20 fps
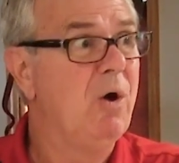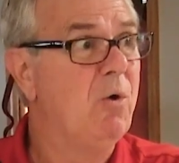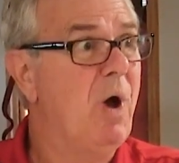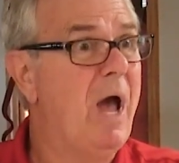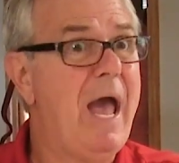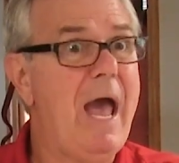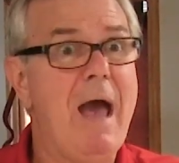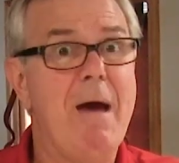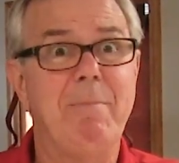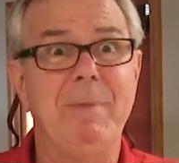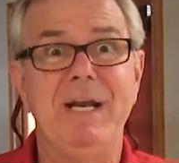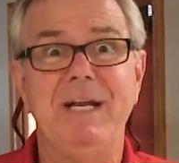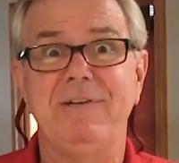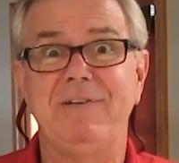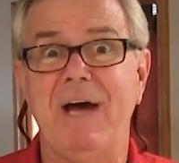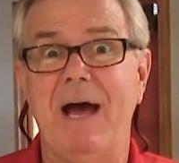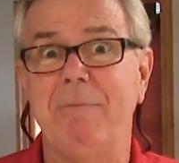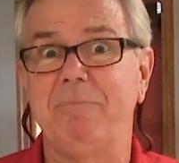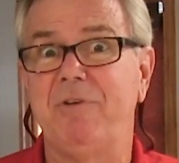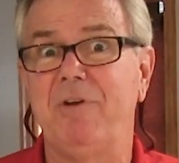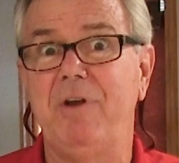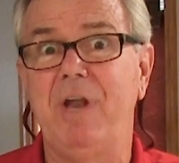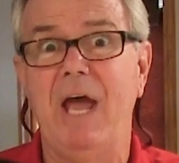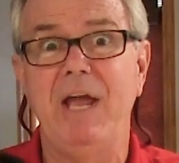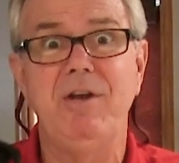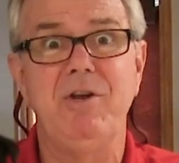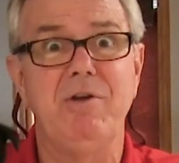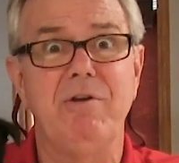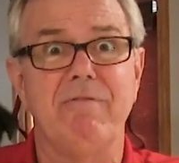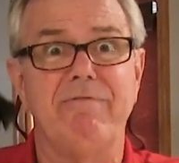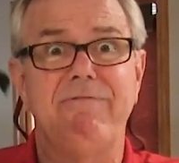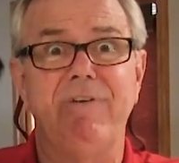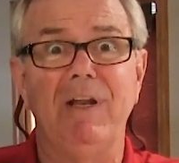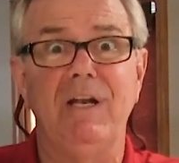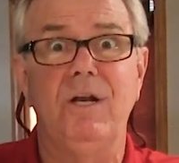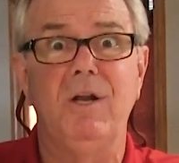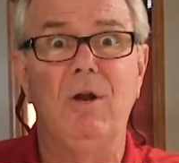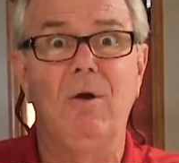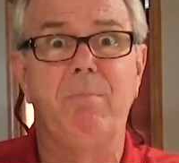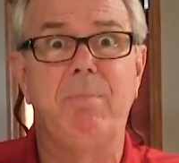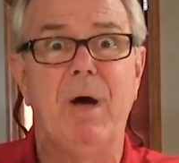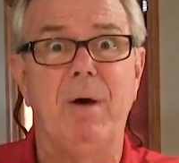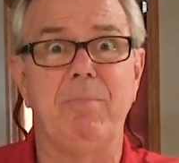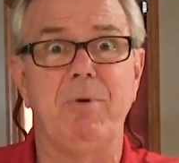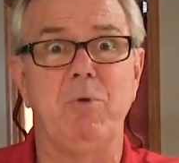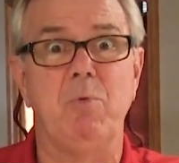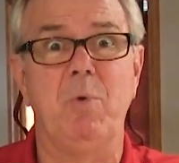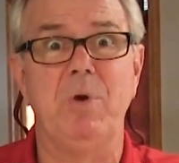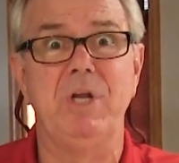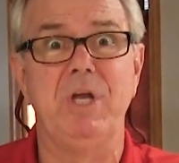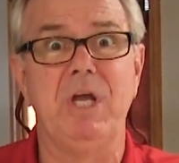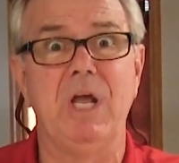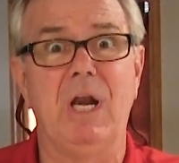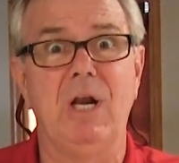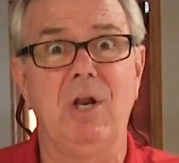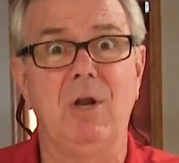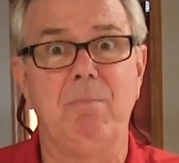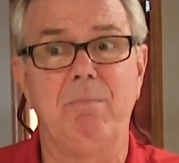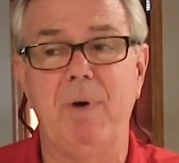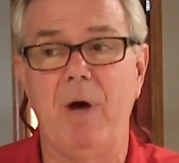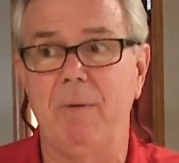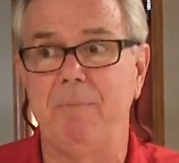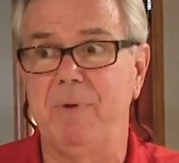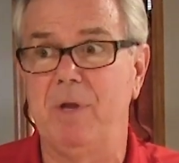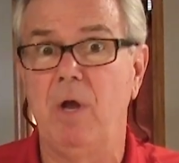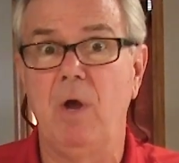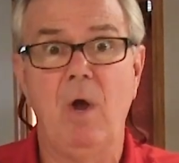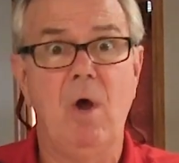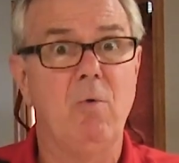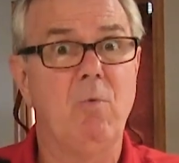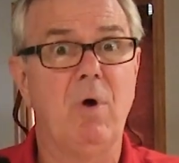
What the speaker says: How many times a day do you feed a little puppy when you get a little puppy?